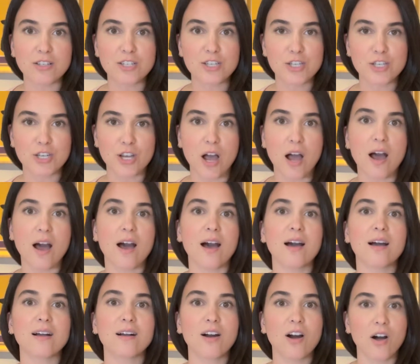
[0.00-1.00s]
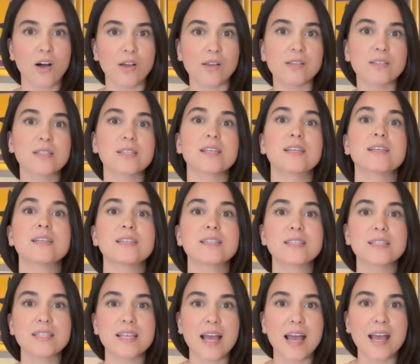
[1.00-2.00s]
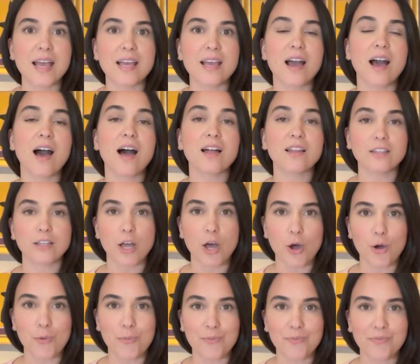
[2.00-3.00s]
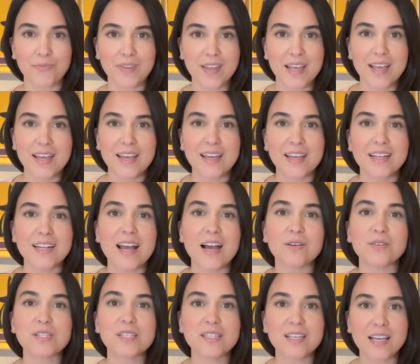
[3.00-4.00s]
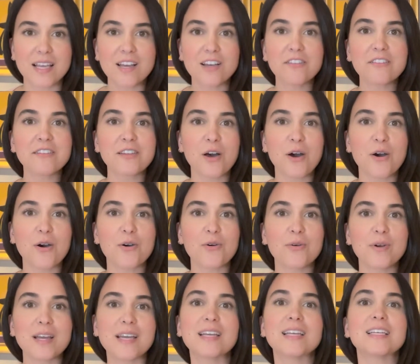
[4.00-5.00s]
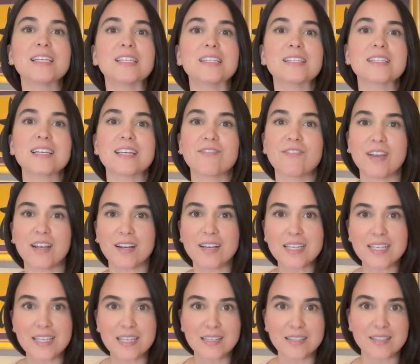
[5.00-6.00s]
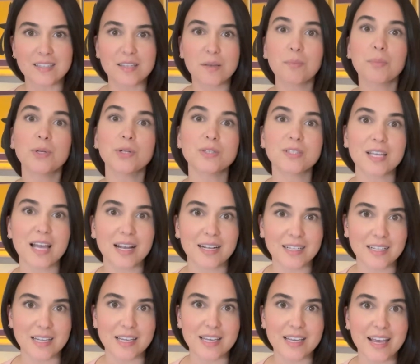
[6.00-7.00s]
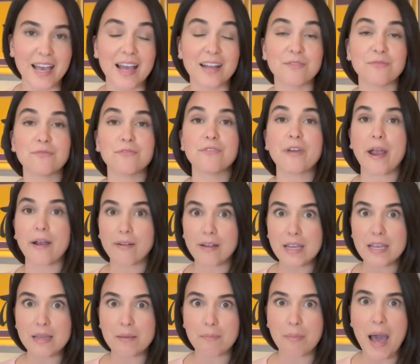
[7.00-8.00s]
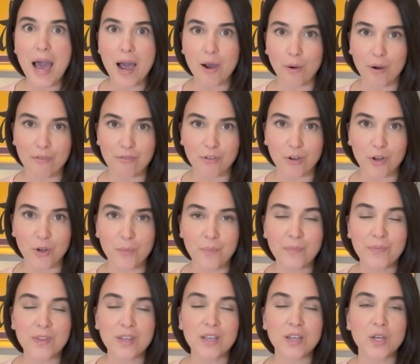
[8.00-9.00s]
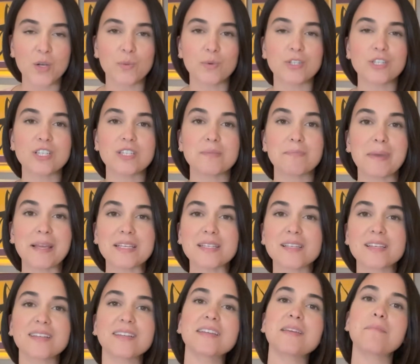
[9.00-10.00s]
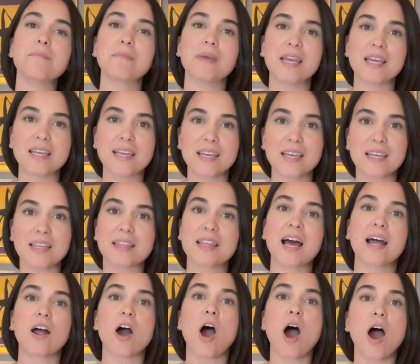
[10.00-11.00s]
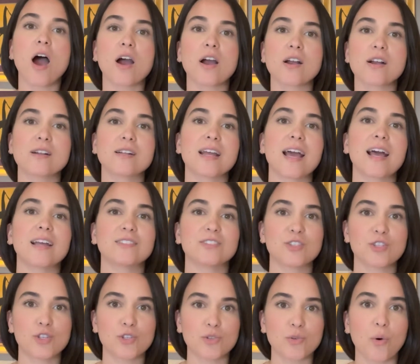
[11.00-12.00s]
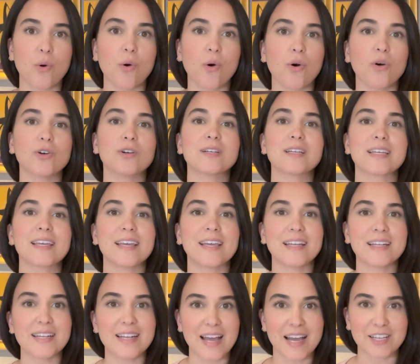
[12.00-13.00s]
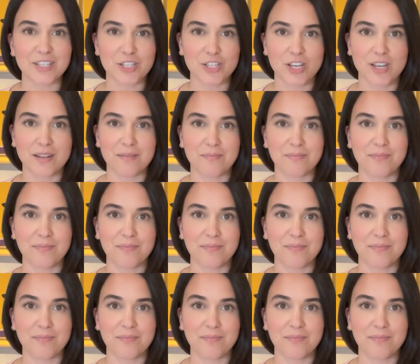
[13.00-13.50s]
Sha calls say hello. Now, say hello is a very simple technique and very powerful, which is basically making that heart and soul connection.